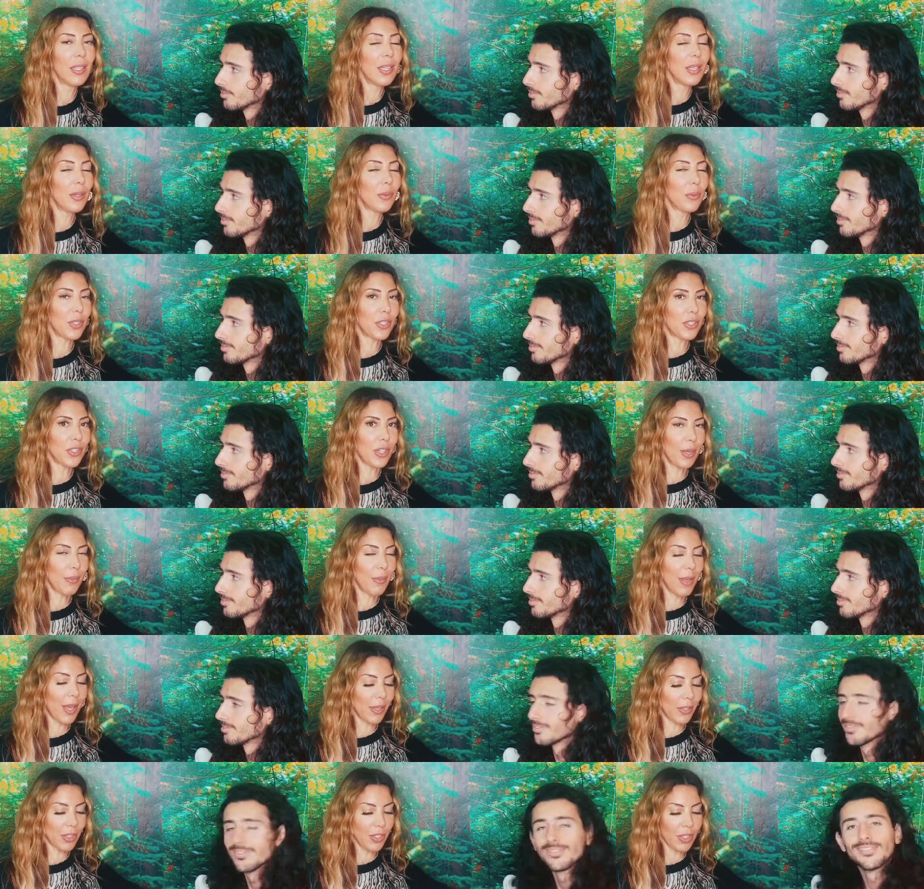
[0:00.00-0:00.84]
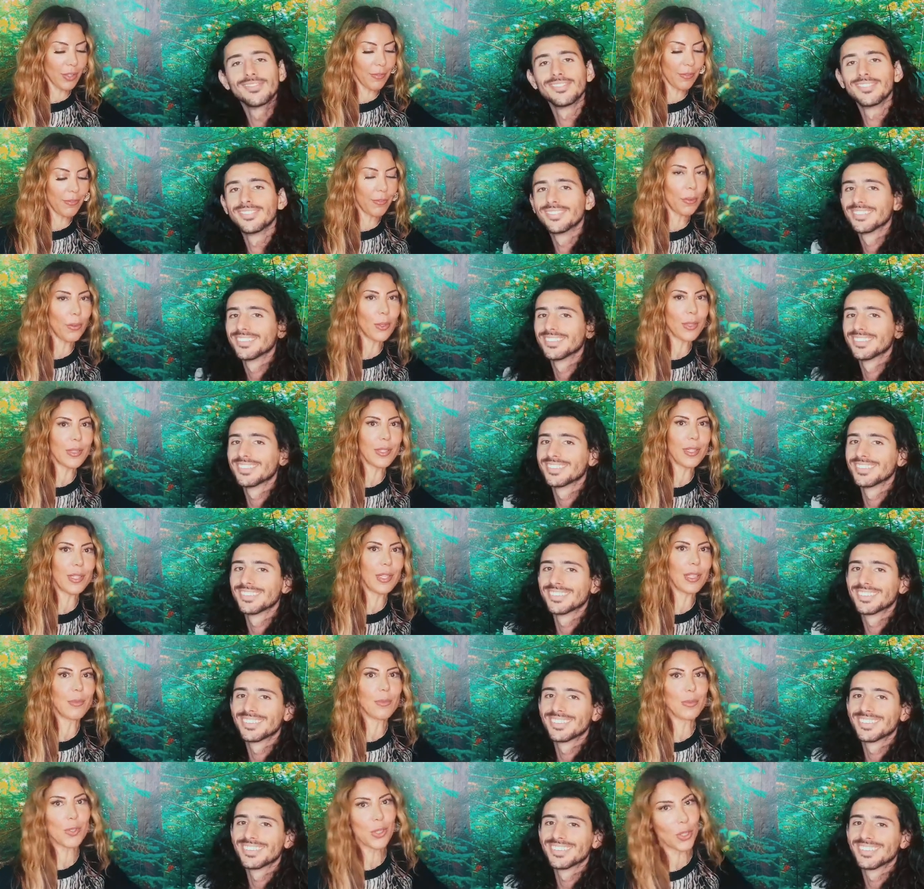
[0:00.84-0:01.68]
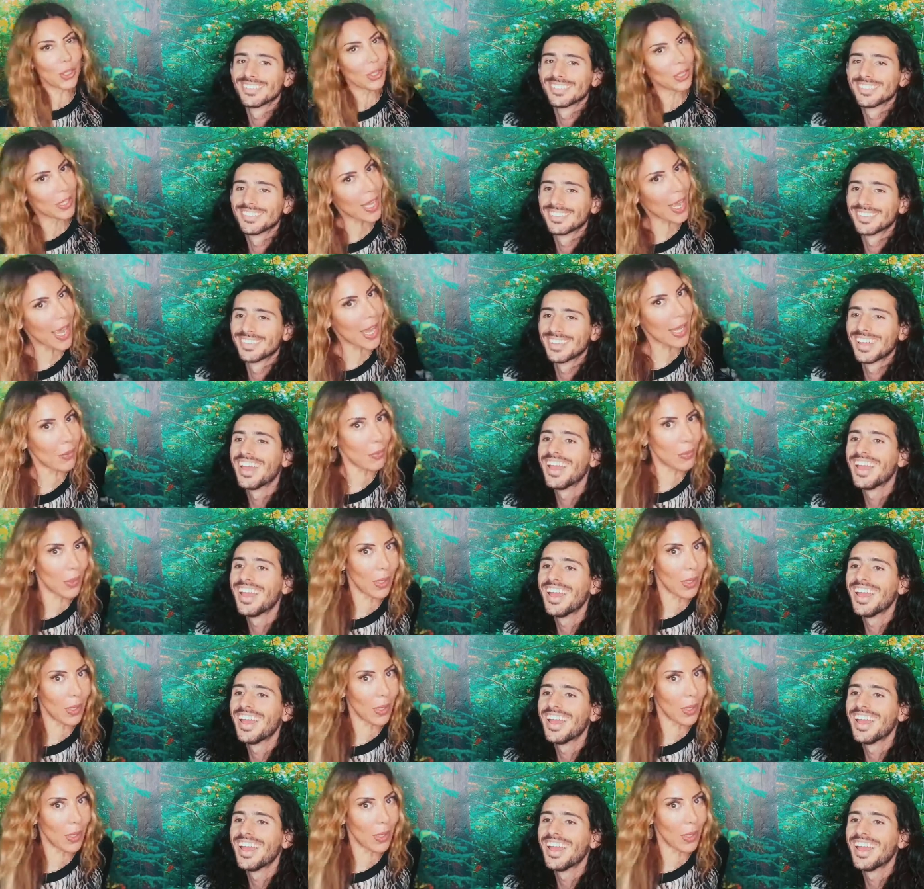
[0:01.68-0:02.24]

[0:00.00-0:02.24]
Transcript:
Speaker 1: which I'm actually forcing him to create one